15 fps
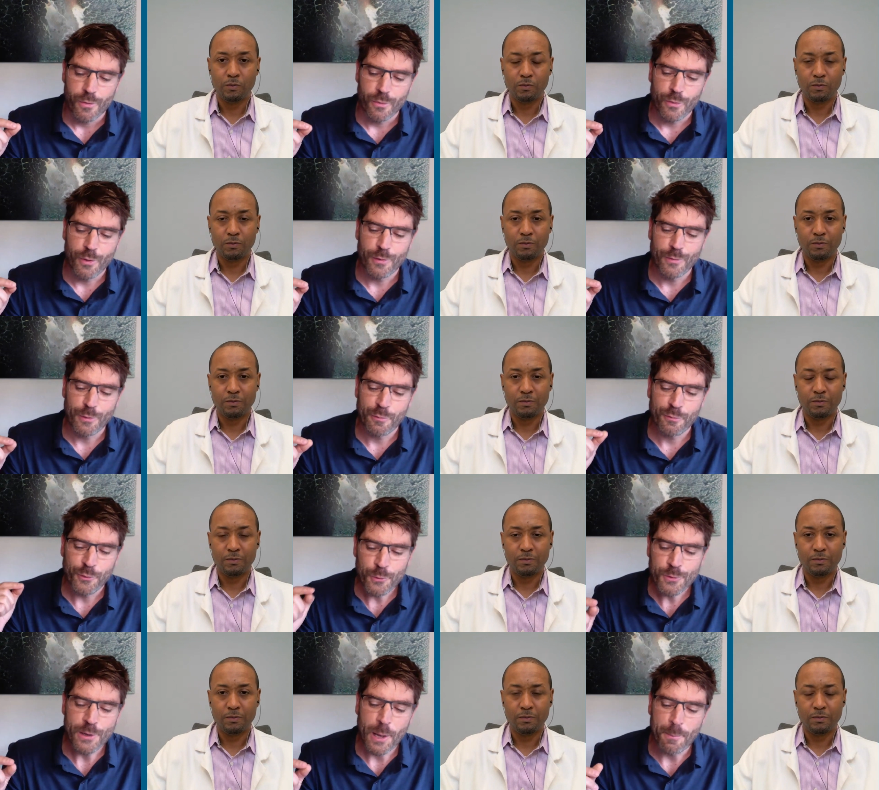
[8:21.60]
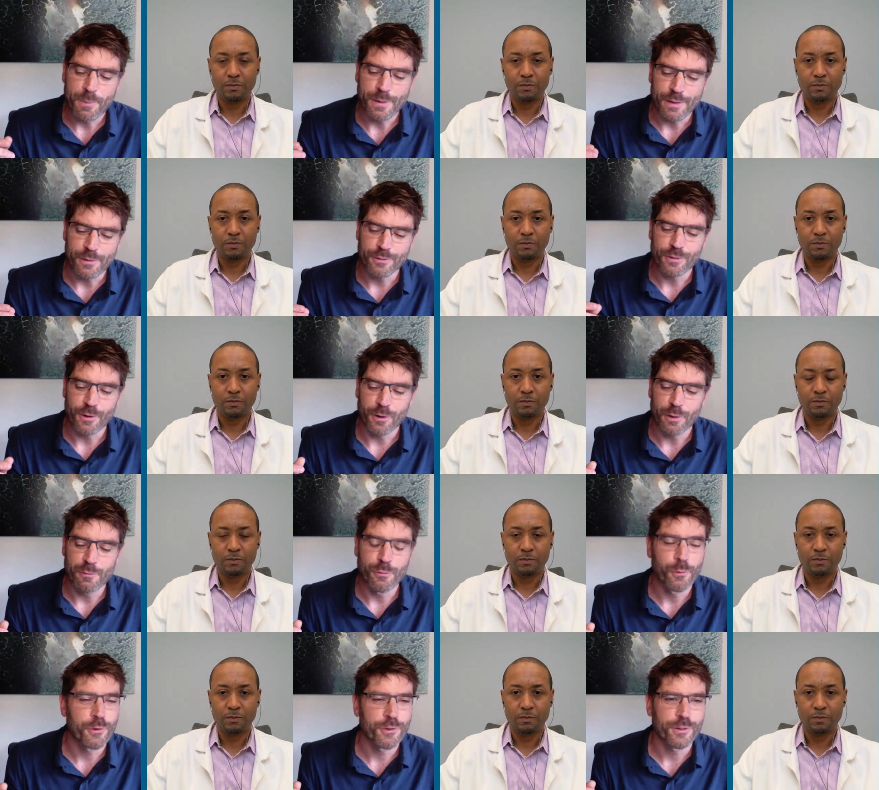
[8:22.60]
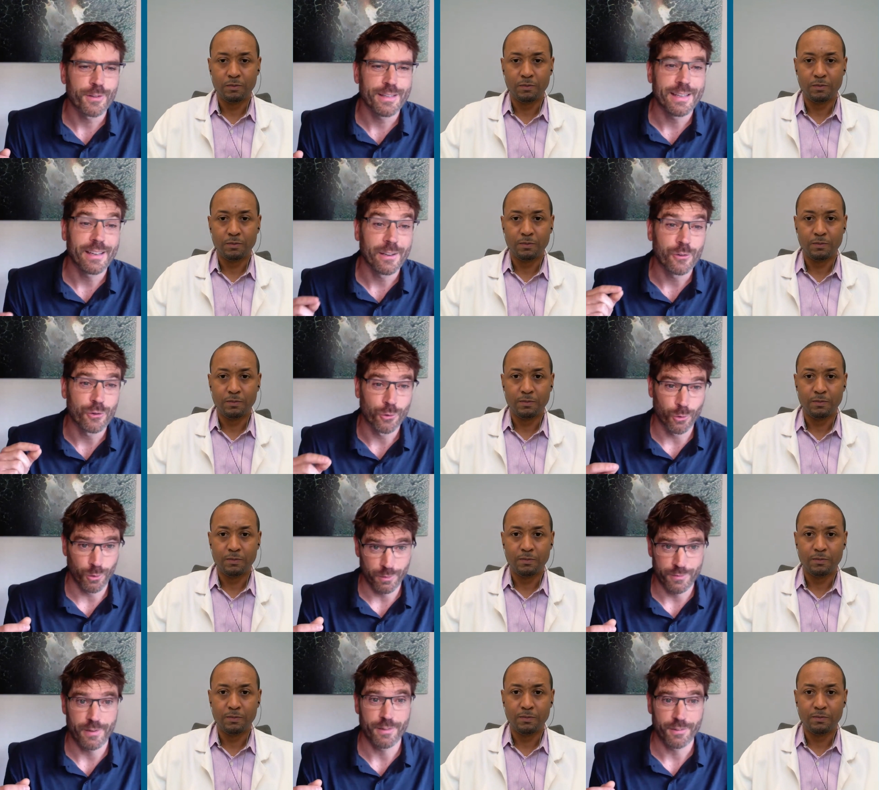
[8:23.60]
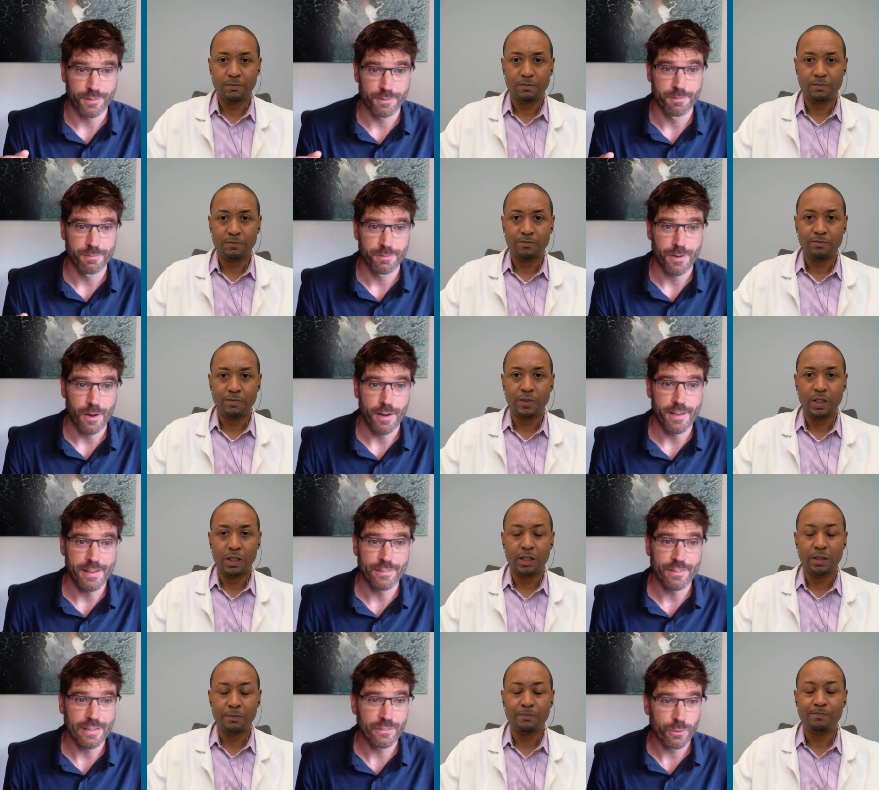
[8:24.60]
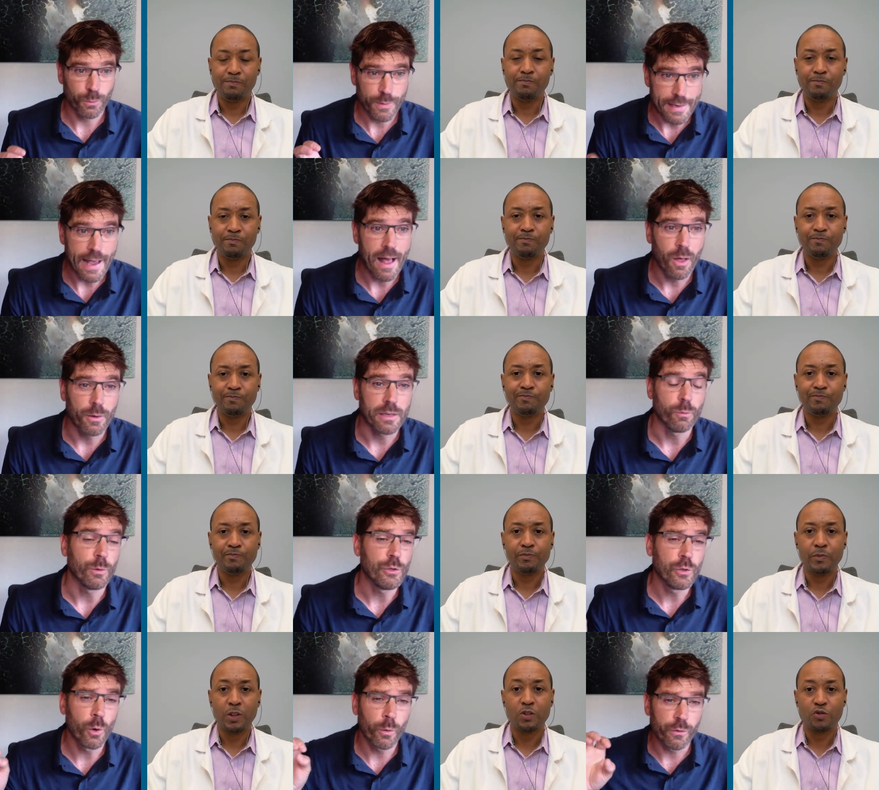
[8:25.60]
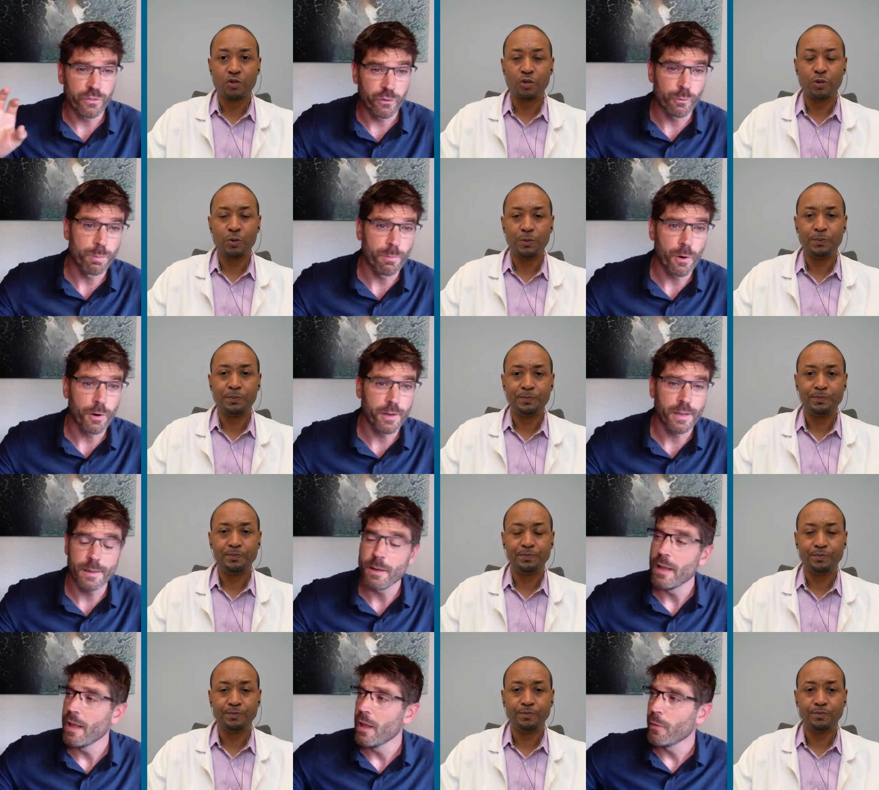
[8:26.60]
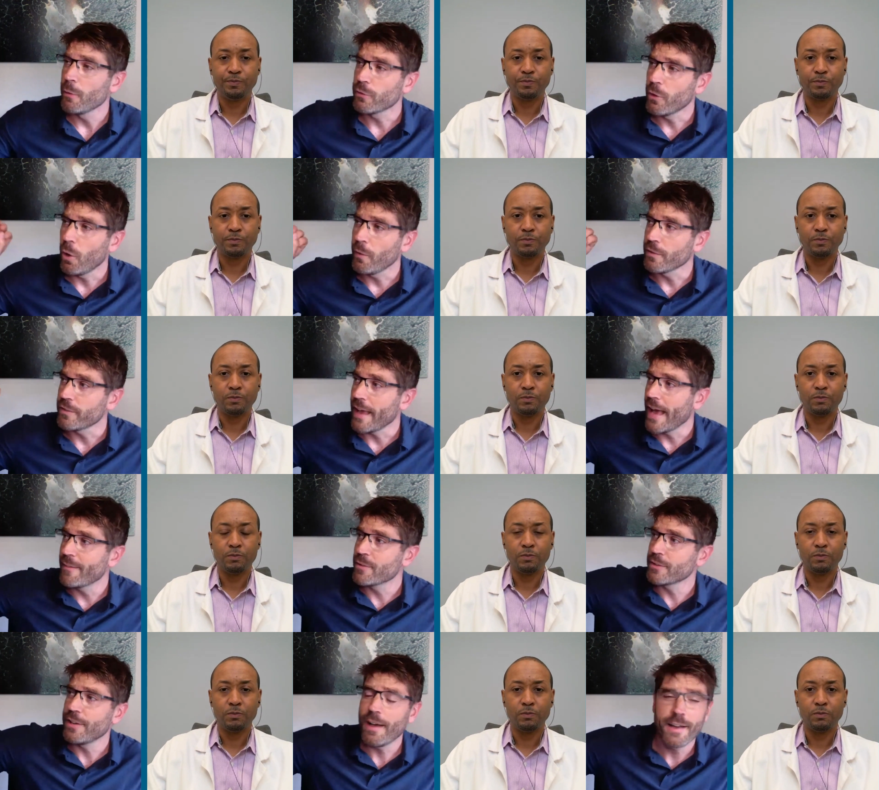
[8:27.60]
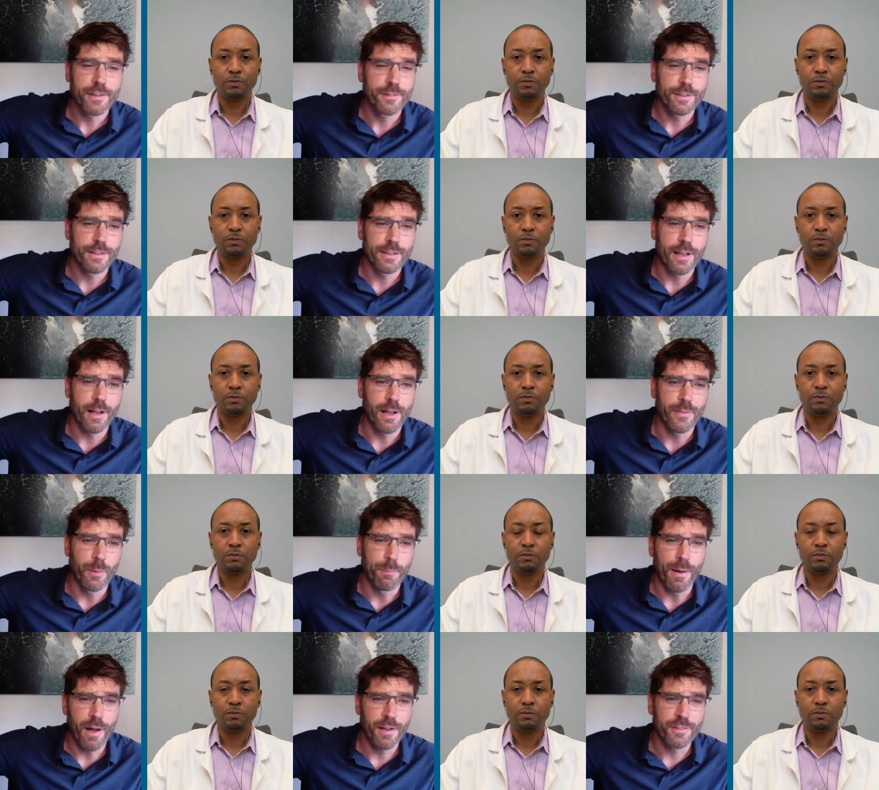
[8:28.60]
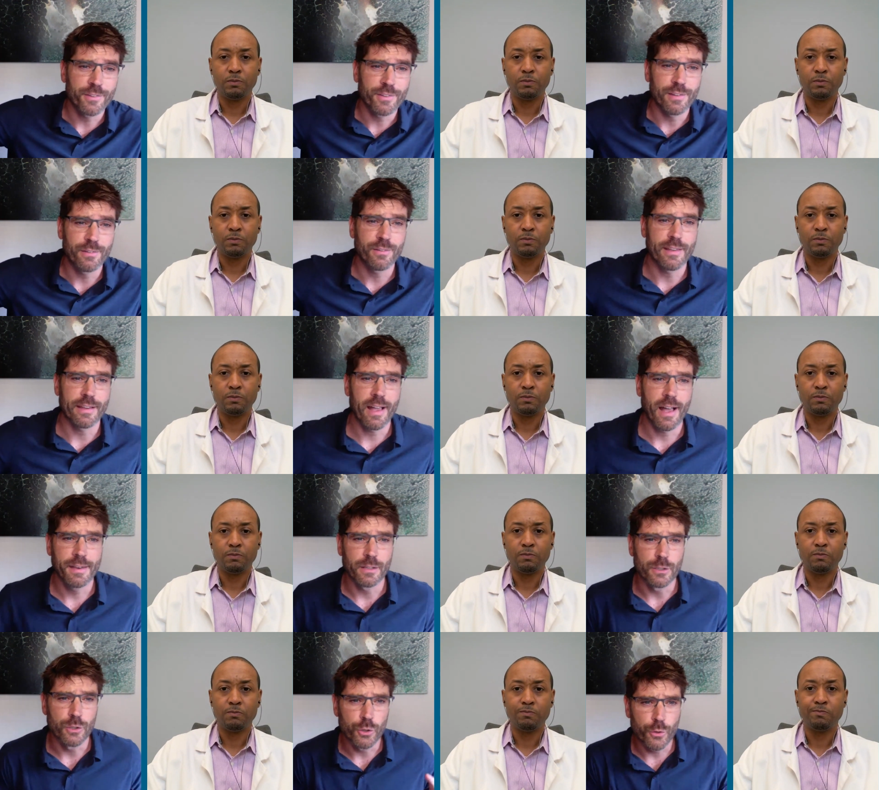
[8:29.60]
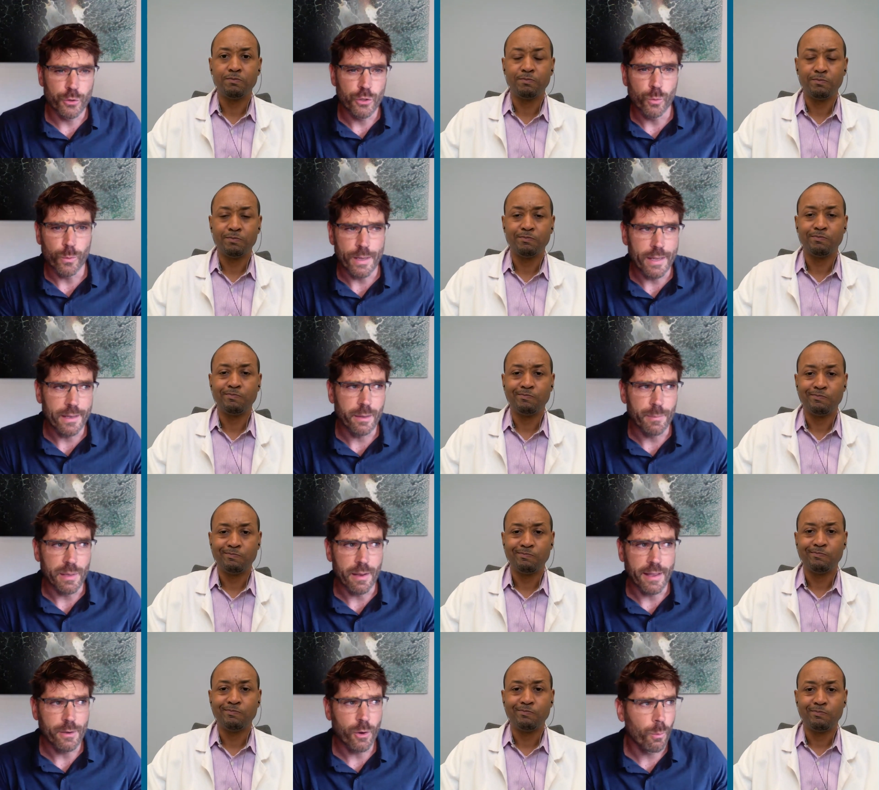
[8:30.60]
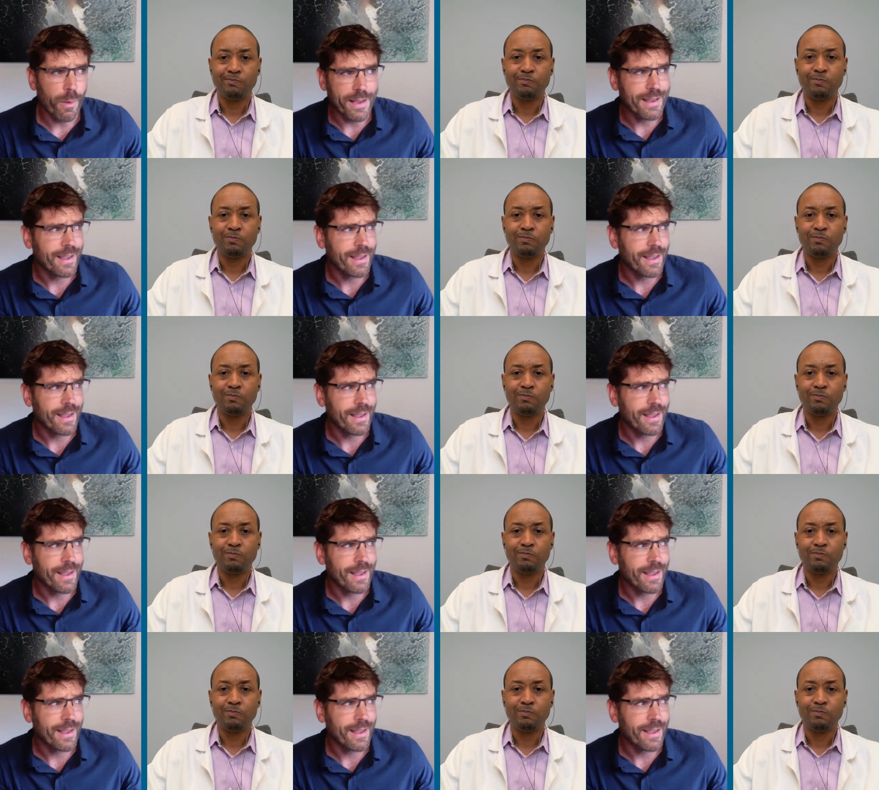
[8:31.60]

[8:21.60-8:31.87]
Speaker 1: the, the food companies are unfortunately in control of us. All right. It's, it's a reality. When you go to the supermarket, there's all this advertising on the boxes that kind of lure you in. I mean, I know my